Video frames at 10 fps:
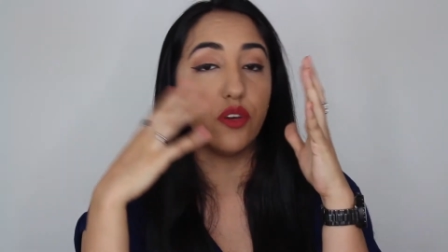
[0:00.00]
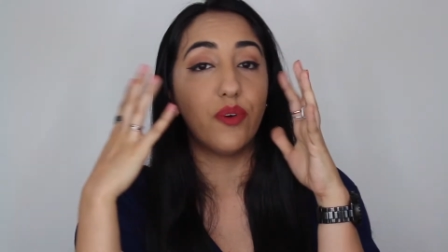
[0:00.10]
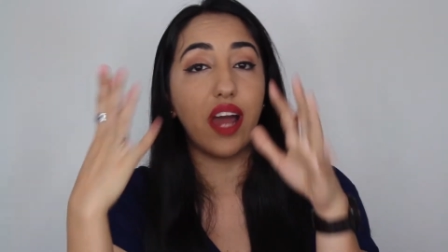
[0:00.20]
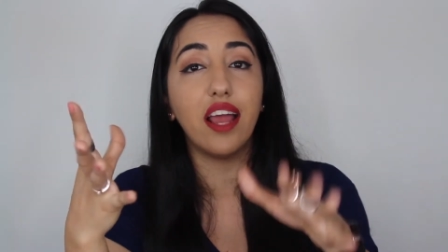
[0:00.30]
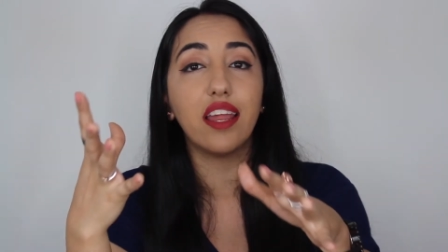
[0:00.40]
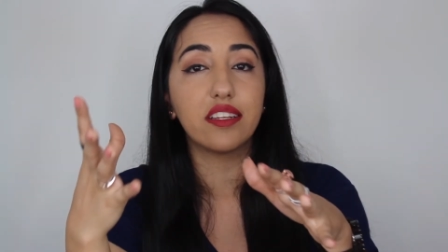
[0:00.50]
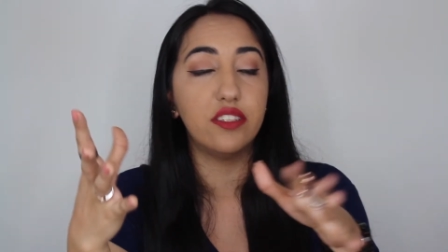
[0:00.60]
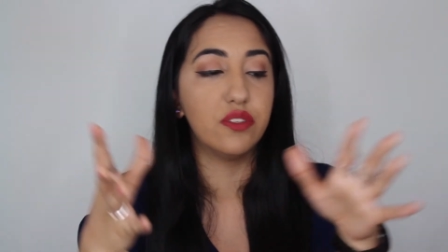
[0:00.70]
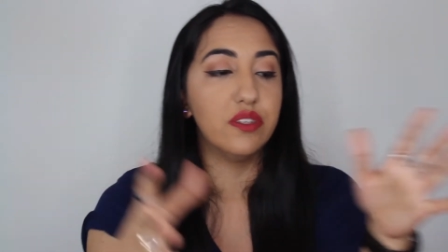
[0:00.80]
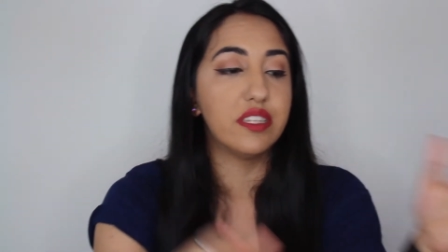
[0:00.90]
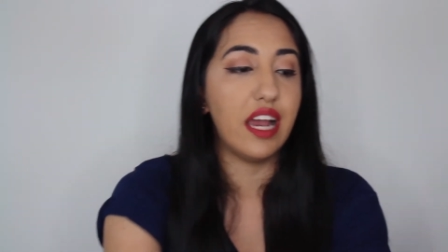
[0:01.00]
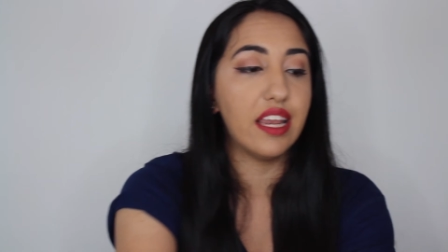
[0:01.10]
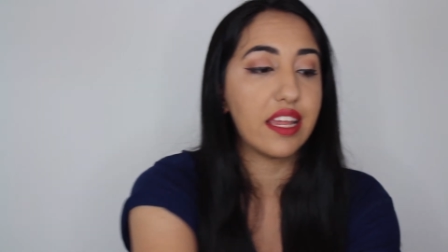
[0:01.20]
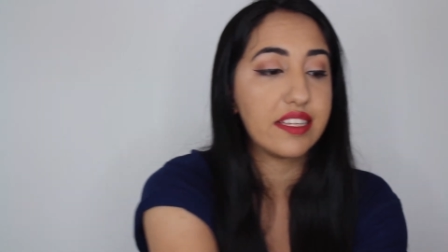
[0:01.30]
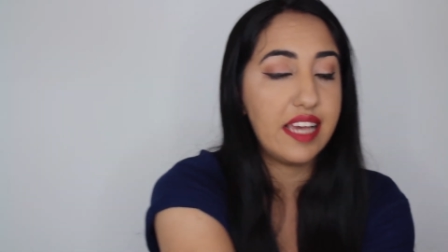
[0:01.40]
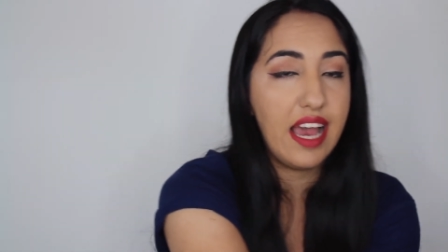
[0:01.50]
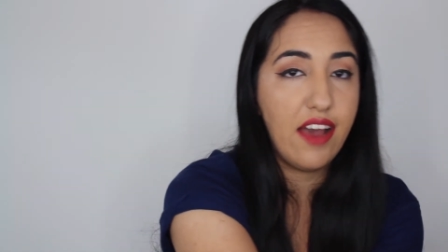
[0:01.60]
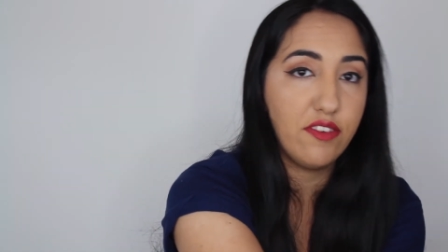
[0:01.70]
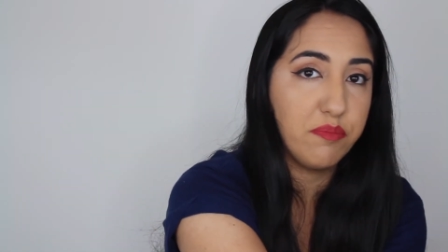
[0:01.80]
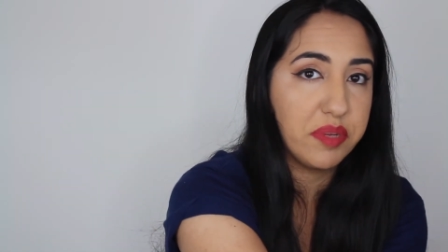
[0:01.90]
So what I like to do is I like to
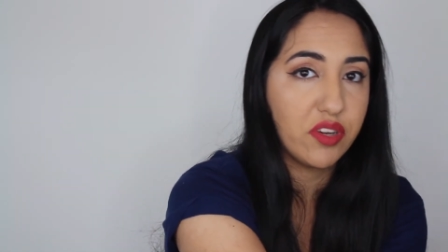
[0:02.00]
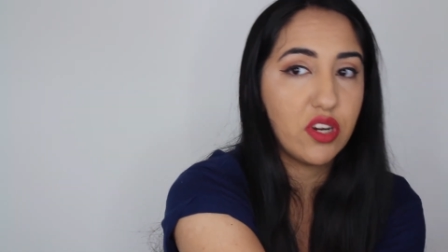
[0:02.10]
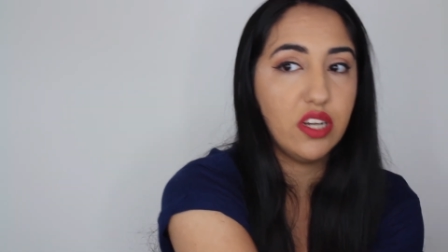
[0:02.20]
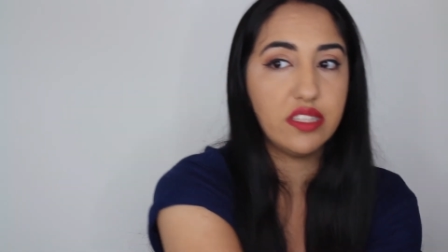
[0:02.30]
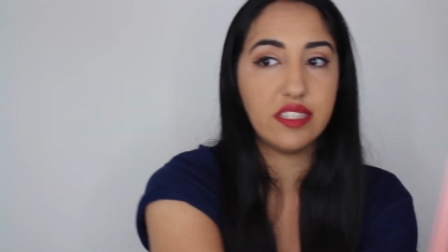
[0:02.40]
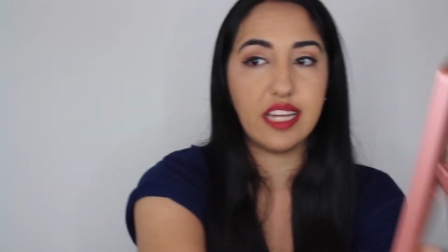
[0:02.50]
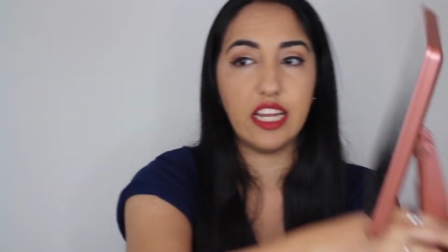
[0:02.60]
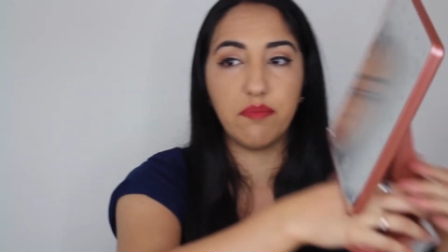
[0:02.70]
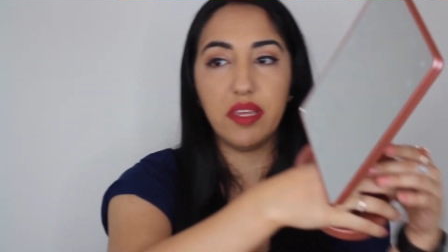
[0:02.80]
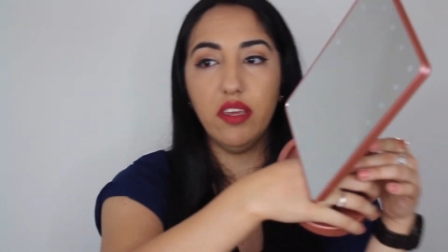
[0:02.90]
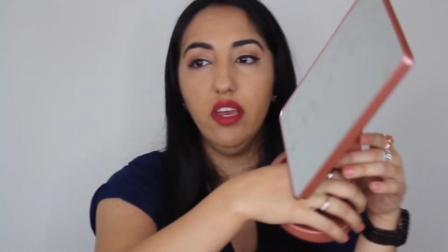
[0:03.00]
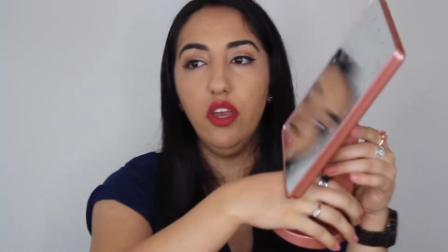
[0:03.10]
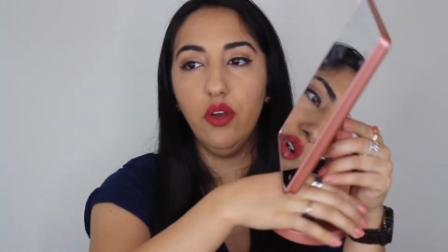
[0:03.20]
have a mirror on the side of me,